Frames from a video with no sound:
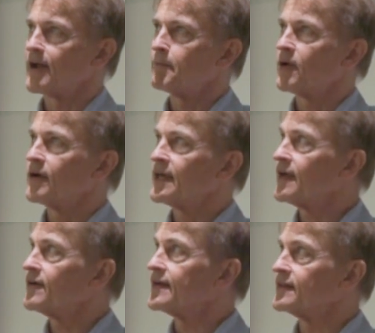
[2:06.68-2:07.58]
numbered
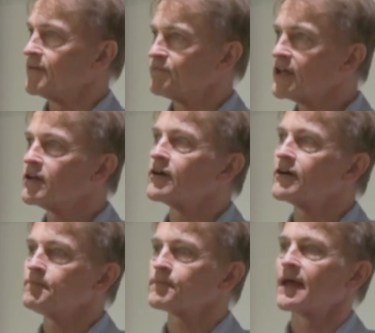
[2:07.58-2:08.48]
here in the
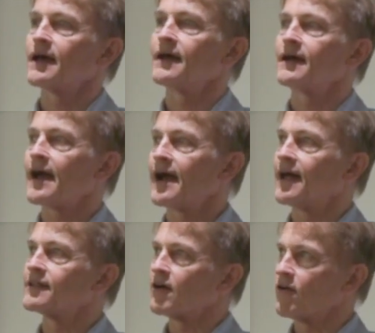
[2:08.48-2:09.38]
figure,
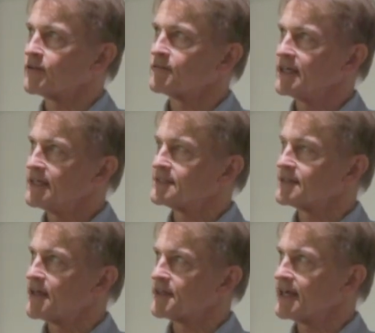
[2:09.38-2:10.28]
and a lot of these
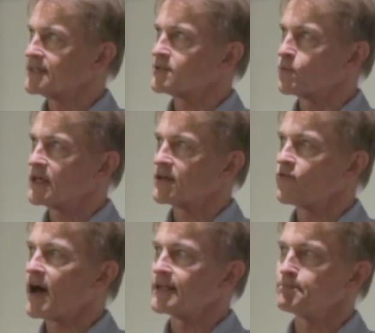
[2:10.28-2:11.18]
things we can
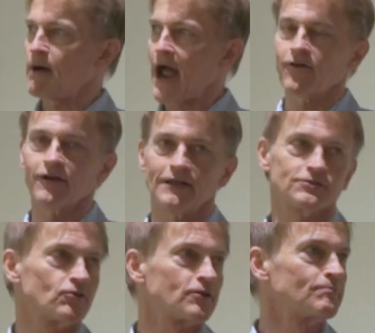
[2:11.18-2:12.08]
run in parallel,
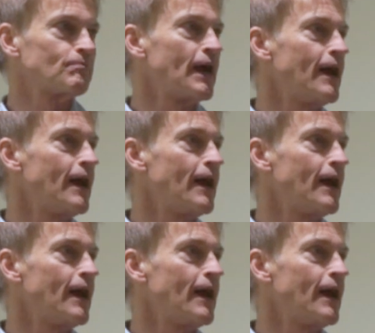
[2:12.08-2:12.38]
so we can